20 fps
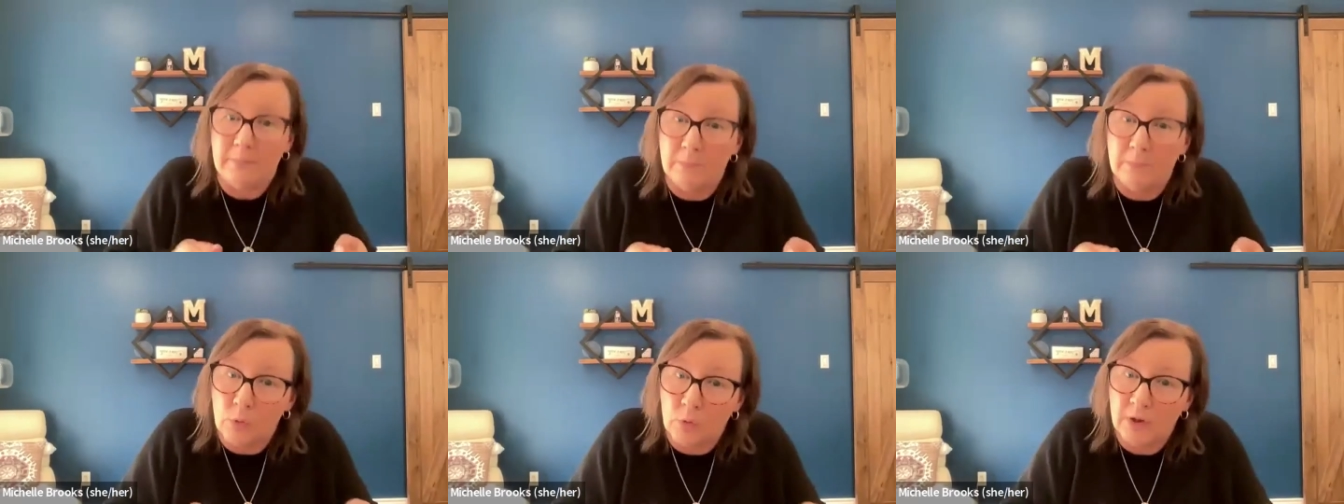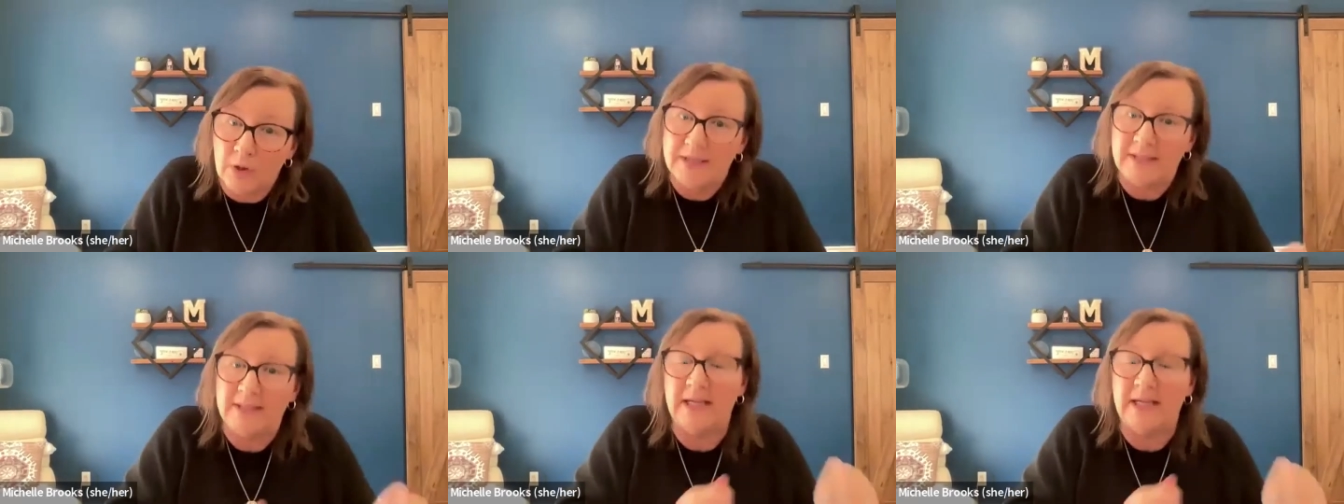make it
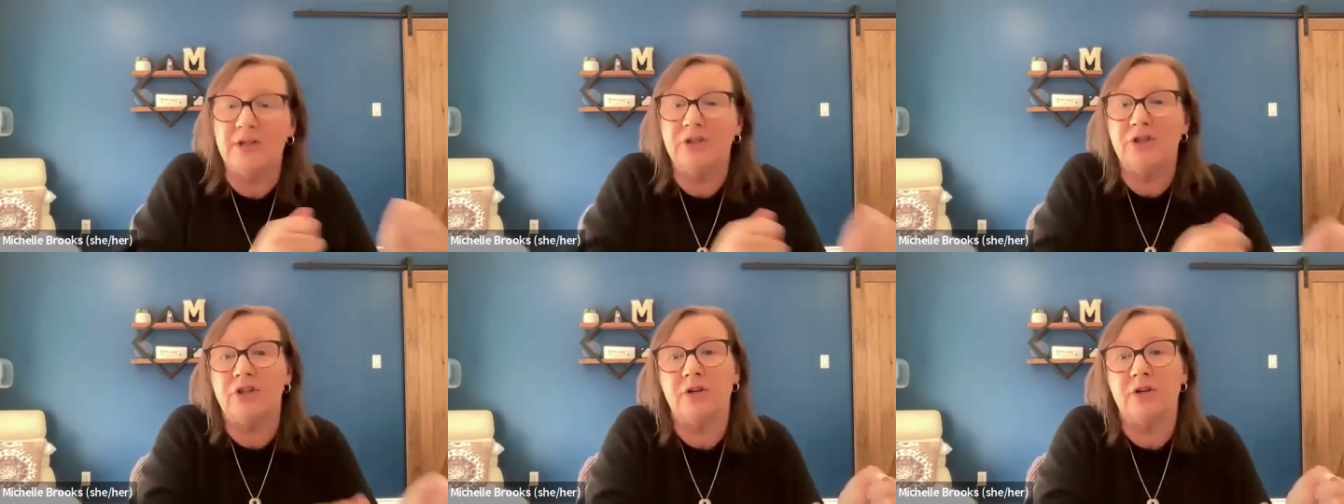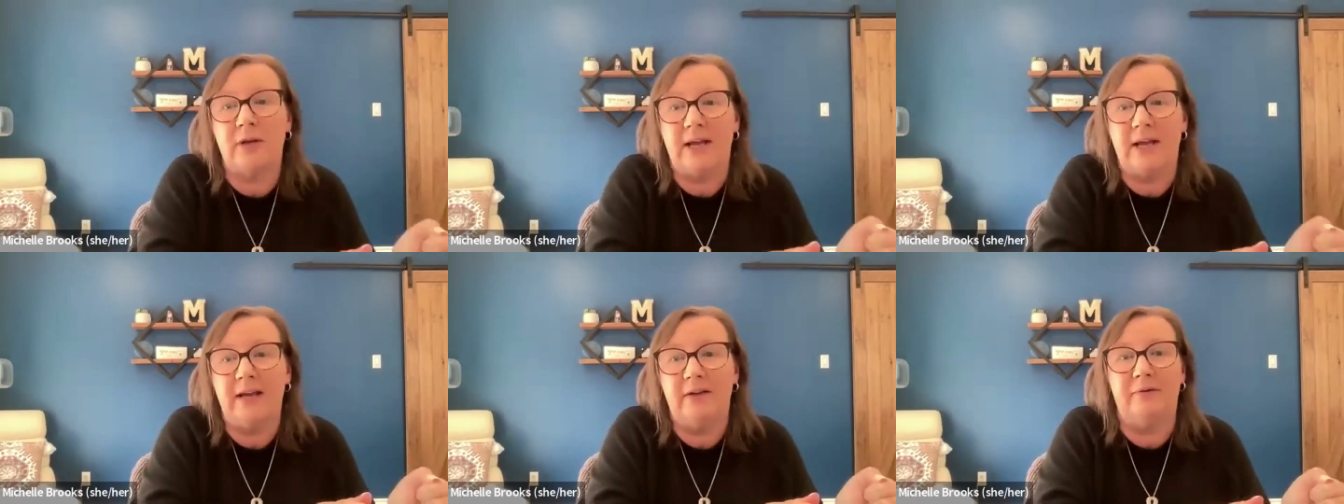more
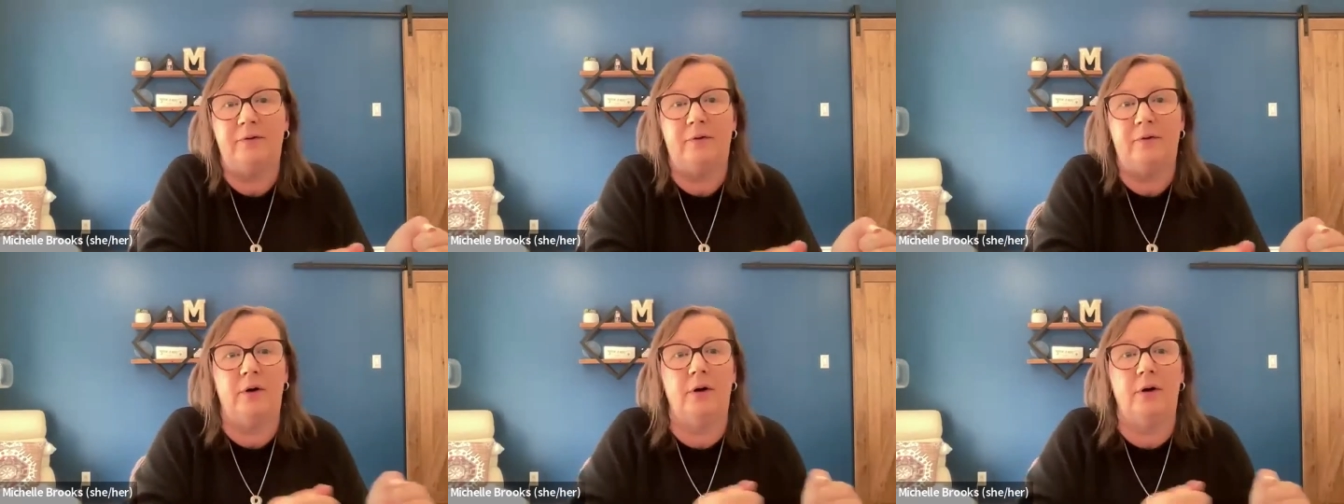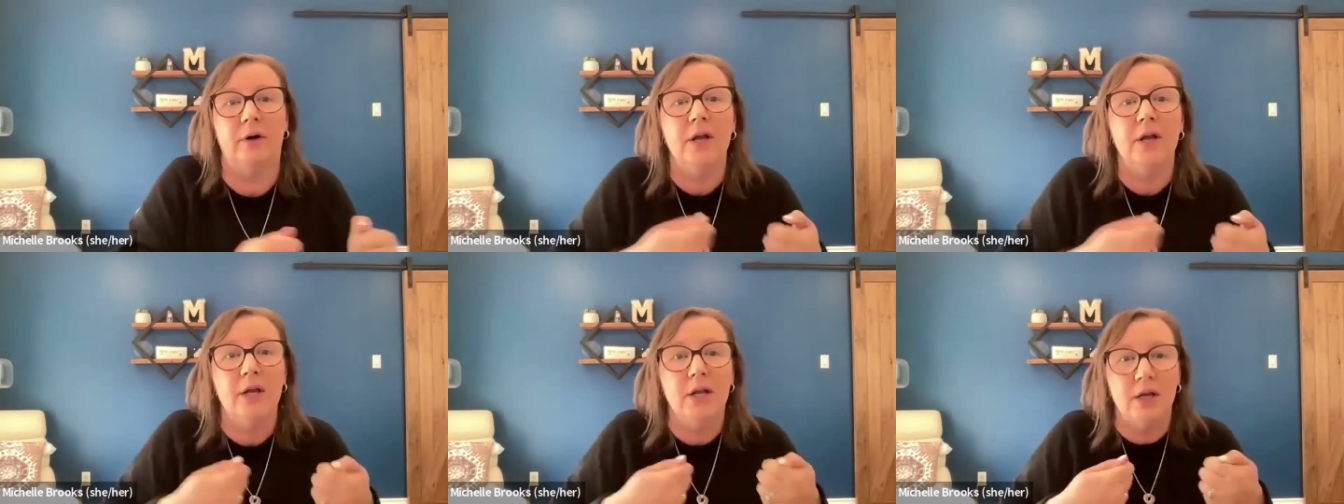intentional
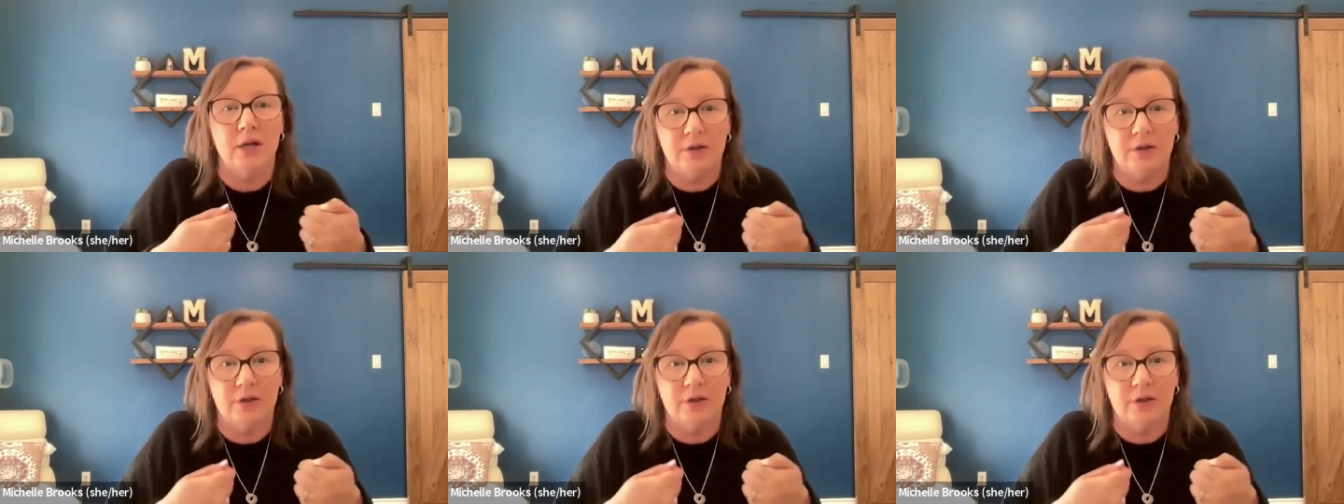effort